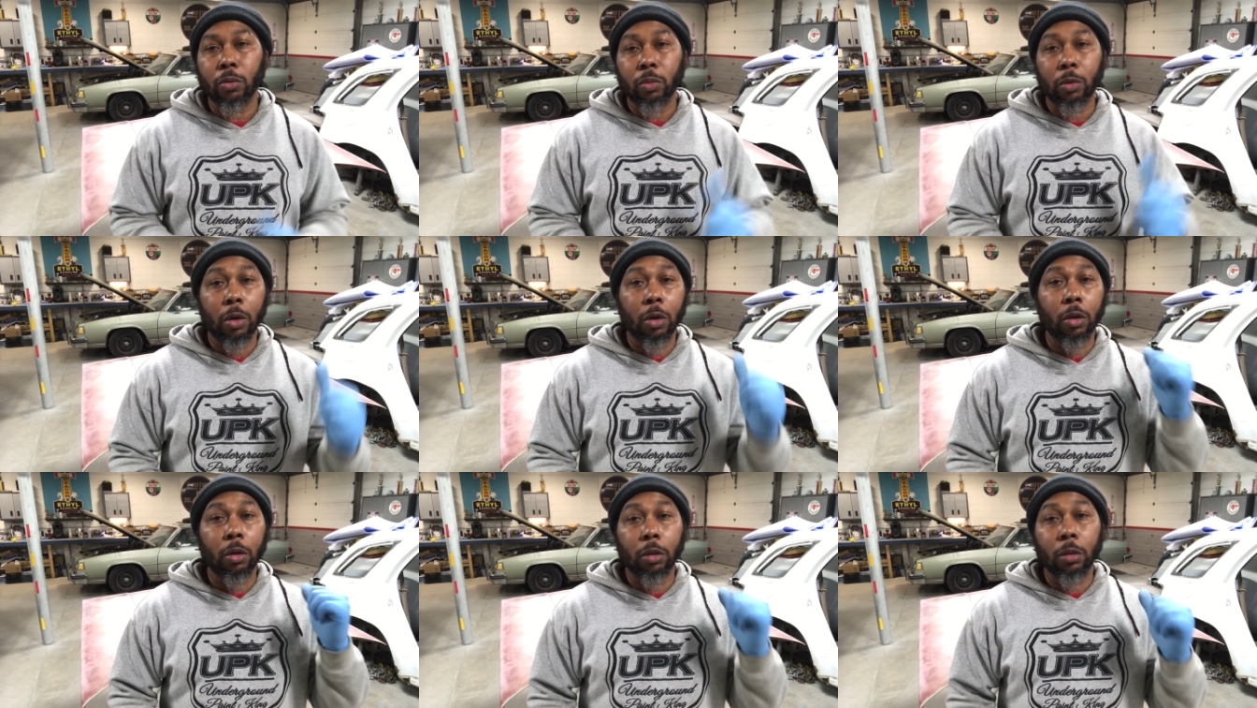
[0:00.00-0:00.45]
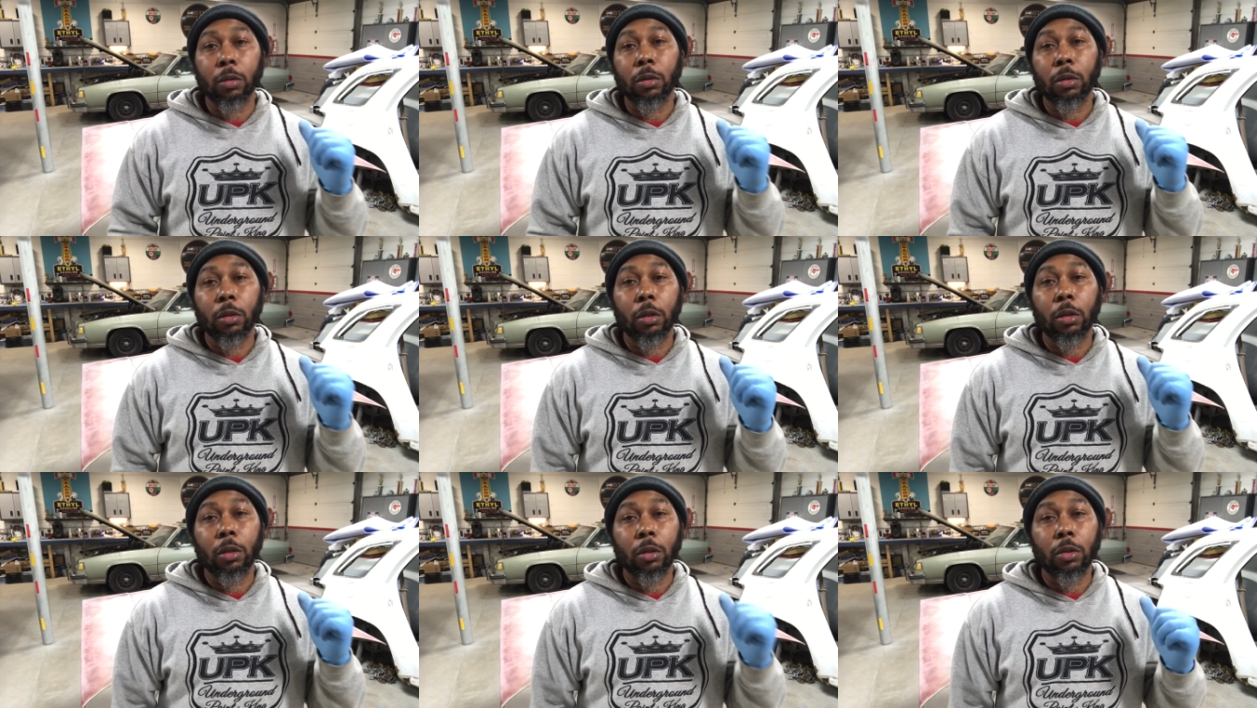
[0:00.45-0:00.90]
We're gonna
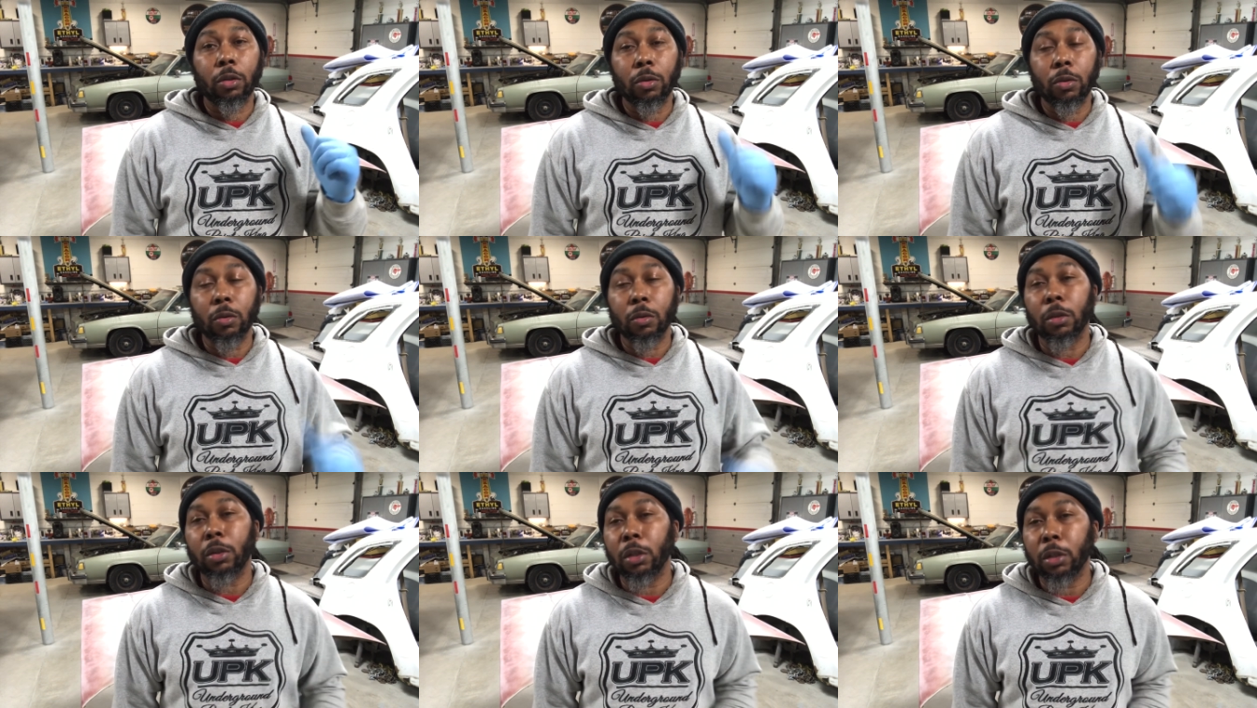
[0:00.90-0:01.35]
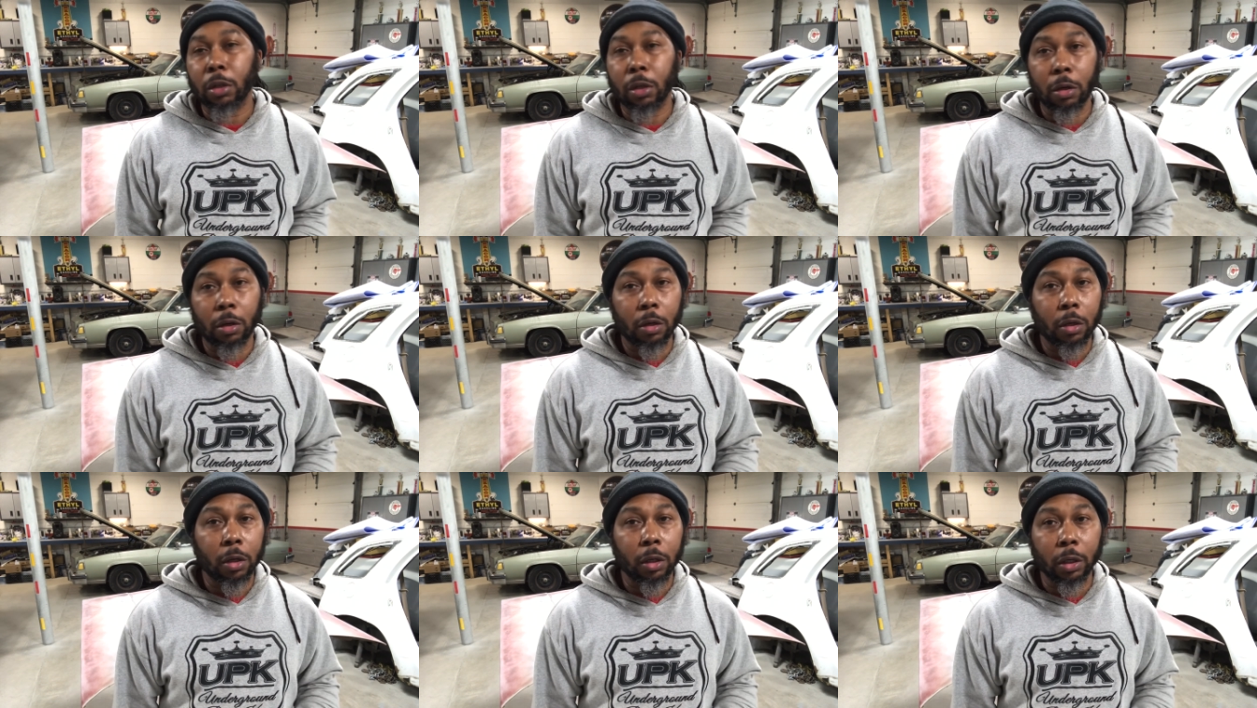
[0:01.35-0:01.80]
use this
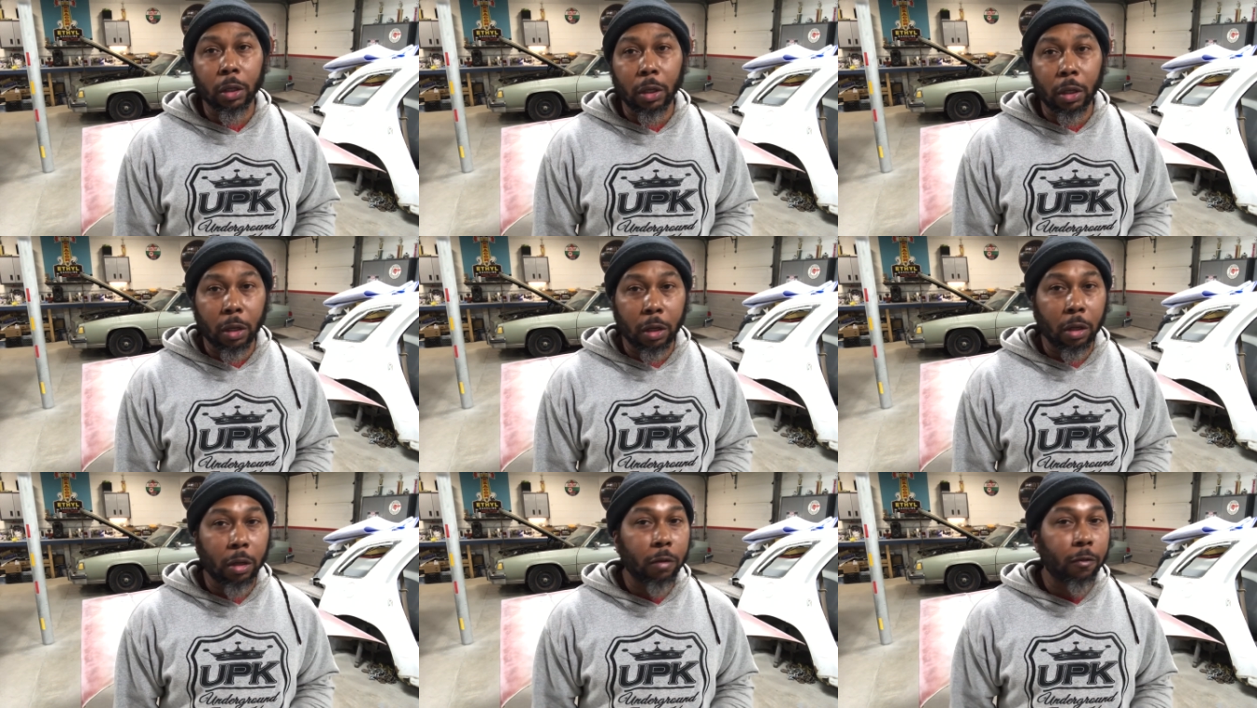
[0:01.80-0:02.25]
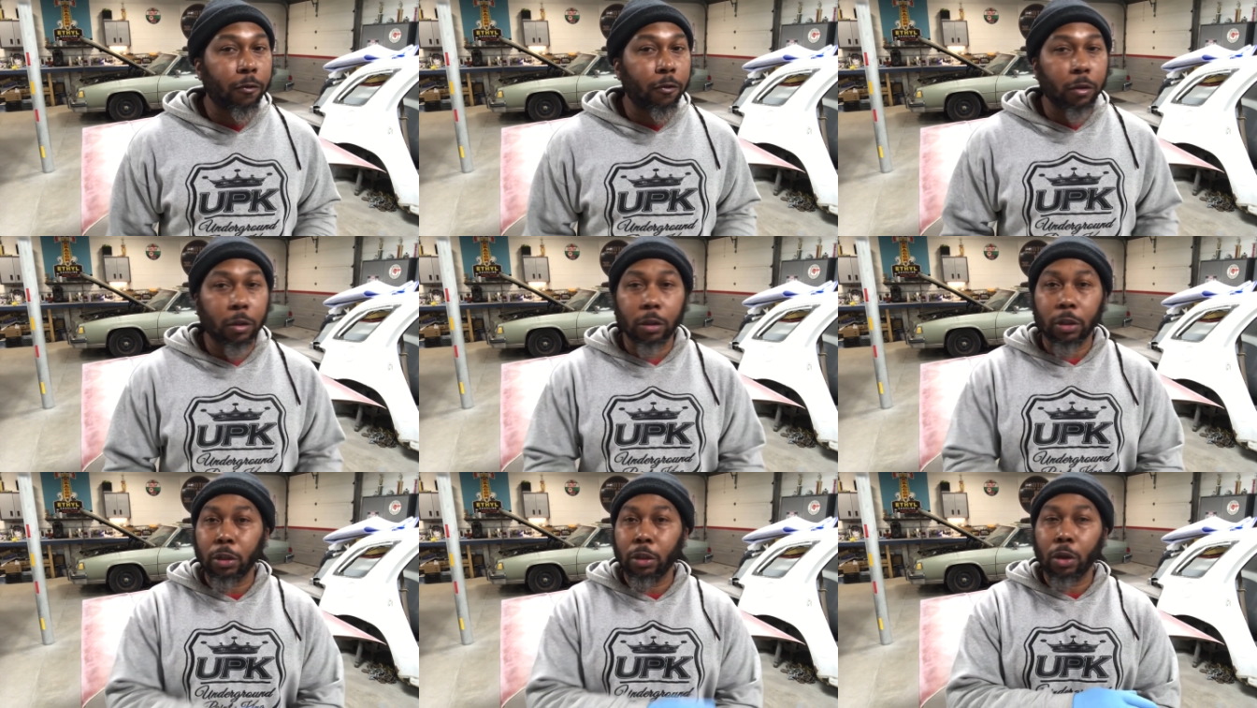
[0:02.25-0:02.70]
hood again
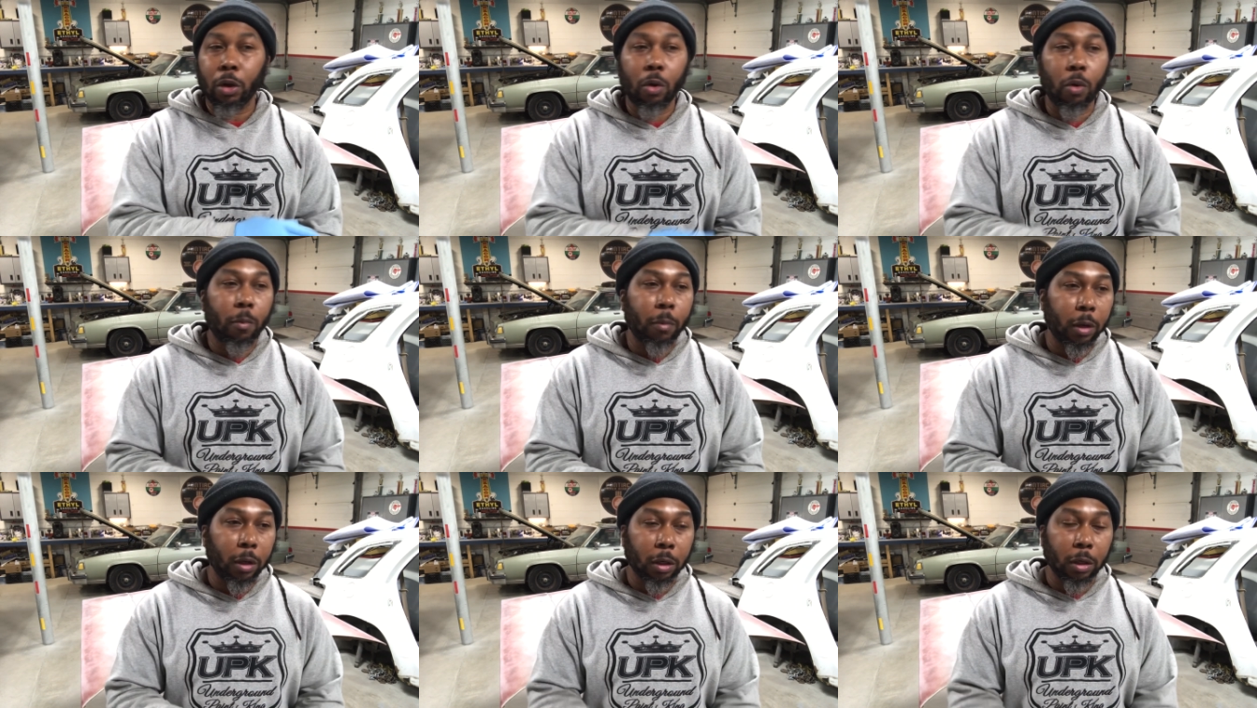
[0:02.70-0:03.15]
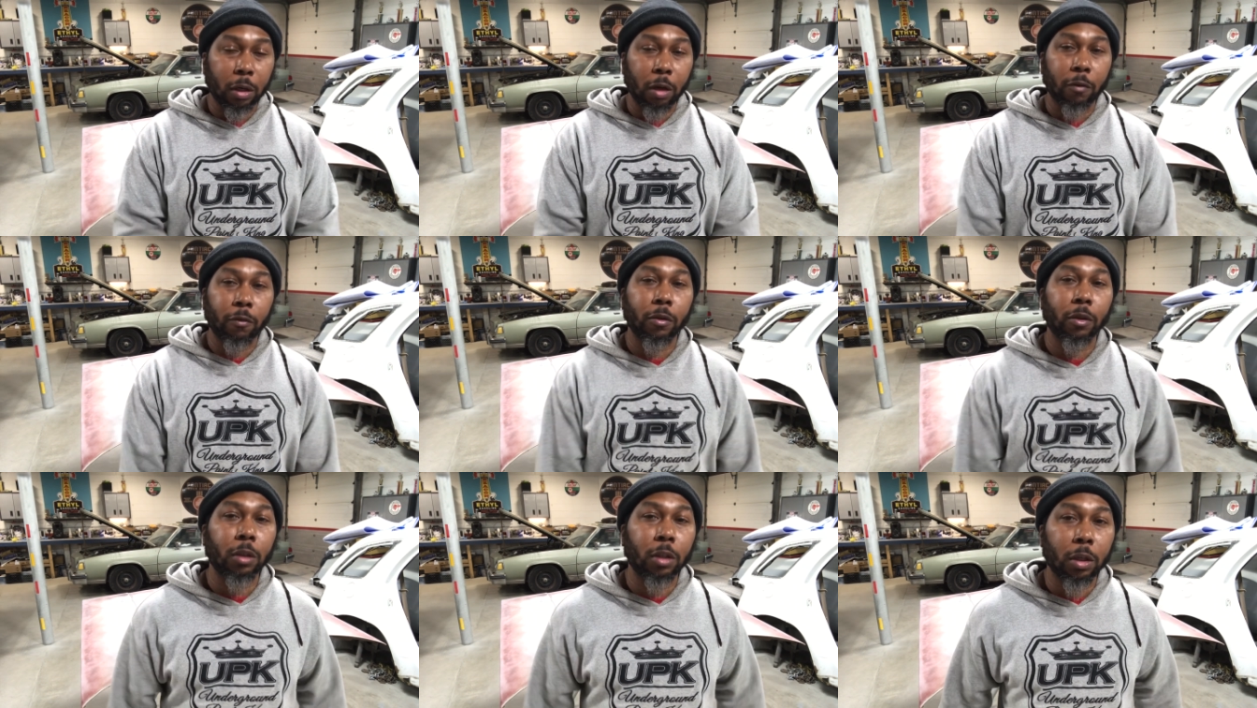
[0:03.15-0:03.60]
for so many
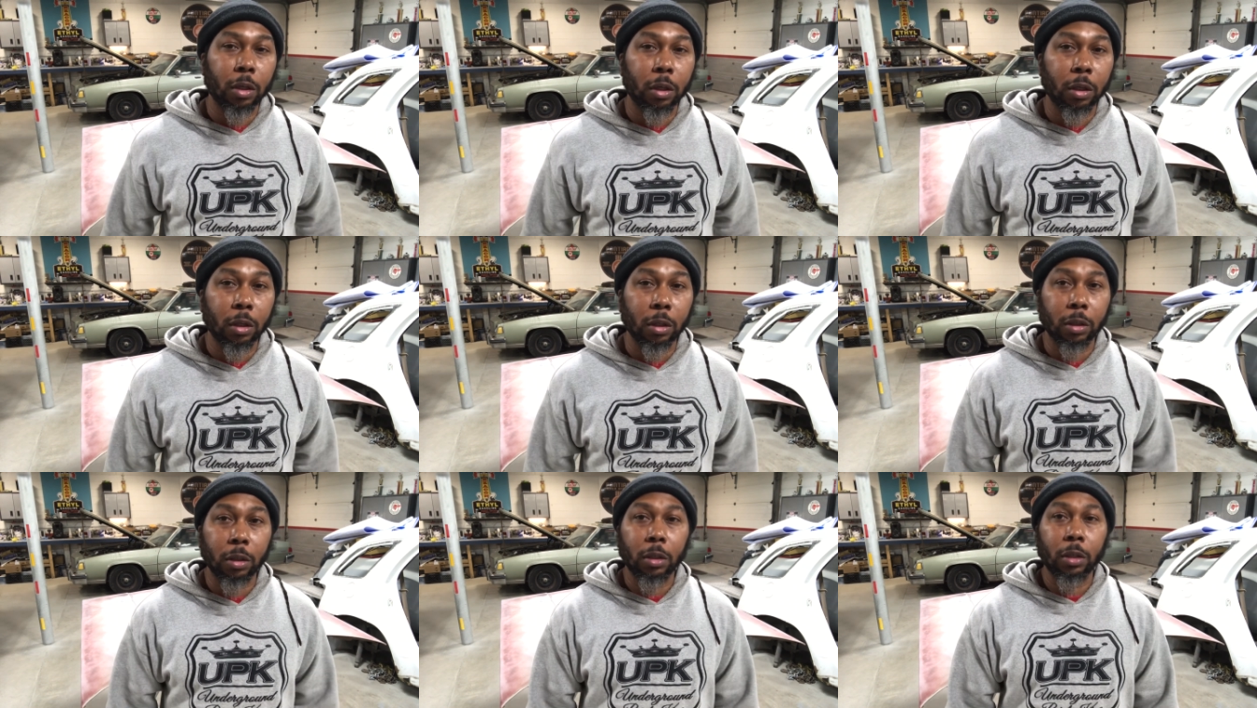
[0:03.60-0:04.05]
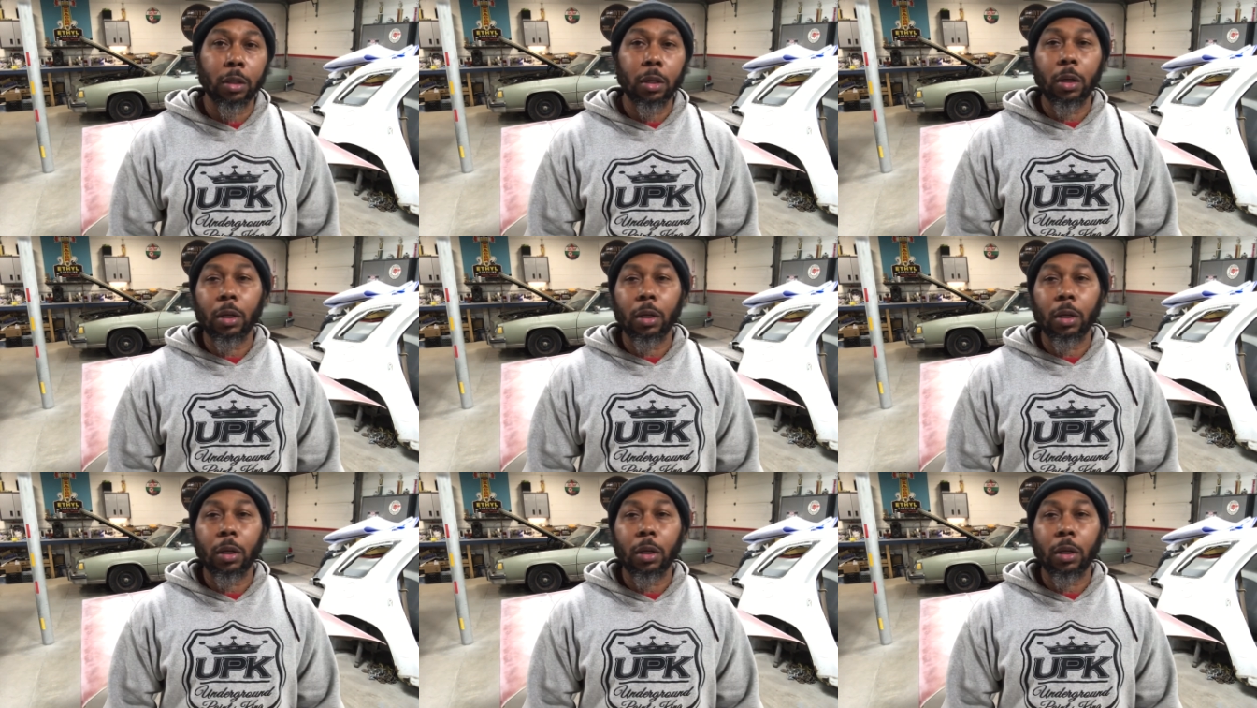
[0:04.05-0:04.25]
different things,